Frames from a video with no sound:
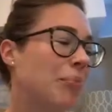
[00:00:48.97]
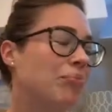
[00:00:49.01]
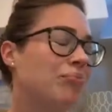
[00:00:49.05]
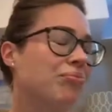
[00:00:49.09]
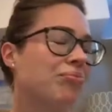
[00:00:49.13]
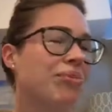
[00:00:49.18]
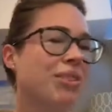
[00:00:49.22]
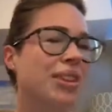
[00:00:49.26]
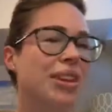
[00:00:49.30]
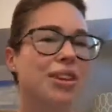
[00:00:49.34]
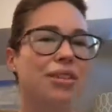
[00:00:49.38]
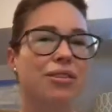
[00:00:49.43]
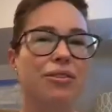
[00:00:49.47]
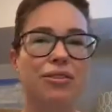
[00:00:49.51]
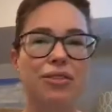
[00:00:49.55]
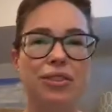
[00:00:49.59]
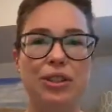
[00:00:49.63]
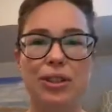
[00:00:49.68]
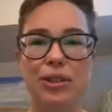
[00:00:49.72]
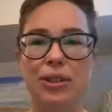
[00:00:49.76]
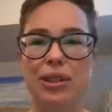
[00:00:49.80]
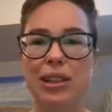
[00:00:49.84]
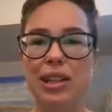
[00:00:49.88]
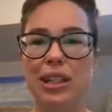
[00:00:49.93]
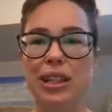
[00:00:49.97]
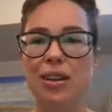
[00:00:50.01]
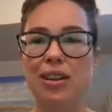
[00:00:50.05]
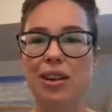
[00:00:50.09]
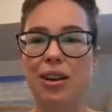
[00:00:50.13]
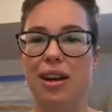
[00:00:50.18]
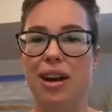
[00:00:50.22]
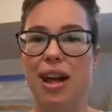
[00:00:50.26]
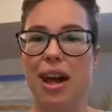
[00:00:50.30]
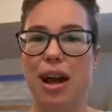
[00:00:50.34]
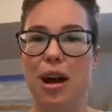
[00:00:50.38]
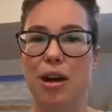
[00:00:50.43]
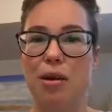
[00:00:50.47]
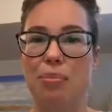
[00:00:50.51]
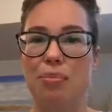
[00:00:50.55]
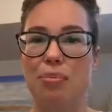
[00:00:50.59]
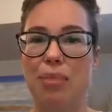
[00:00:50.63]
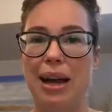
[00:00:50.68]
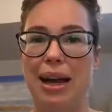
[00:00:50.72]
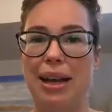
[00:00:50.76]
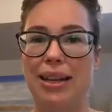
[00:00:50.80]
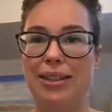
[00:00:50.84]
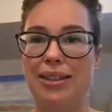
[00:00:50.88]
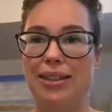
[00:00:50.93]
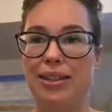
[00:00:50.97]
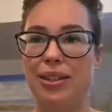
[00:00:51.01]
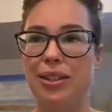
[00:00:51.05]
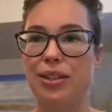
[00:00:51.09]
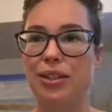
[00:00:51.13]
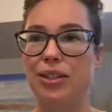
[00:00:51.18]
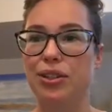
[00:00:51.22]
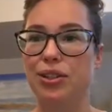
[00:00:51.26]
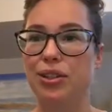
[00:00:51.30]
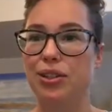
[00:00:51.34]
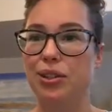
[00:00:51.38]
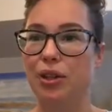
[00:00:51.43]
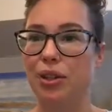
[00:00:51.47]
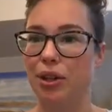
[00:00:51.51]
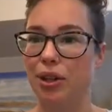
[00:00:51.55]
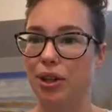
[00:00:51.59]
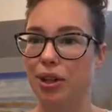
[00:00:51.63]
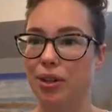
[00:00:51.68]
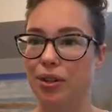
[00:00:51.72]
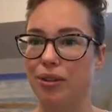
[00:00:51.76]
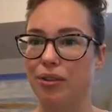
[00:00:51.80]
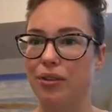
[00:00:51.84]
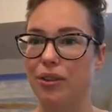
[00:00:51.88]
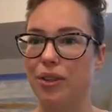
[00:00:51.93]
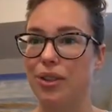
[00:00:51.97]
confusing on how best to serve